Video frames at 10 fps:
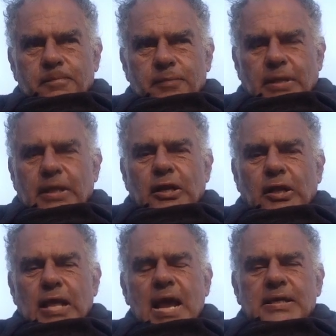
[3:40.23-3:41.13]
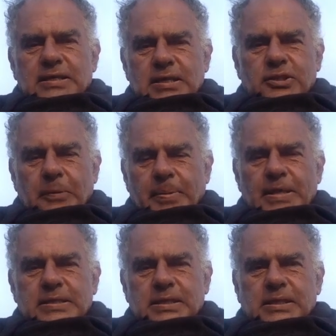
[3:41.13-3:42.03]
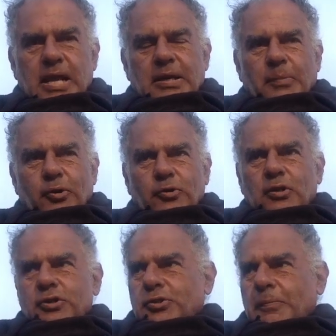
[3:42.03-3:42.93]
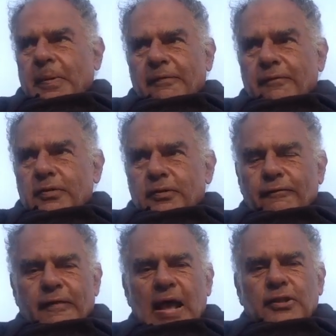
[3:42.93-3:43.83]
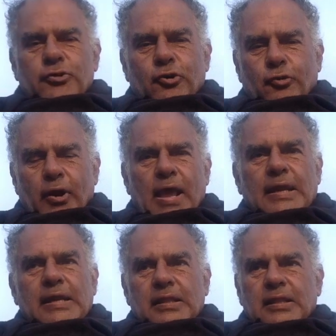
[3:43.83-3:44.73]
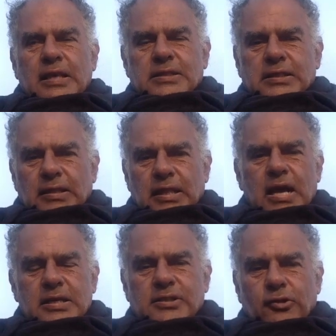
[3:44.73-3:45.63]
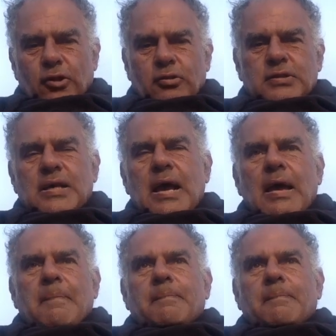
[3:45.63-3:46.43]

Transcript: That it allows us to be sustainable, to be value creating things that last a long time,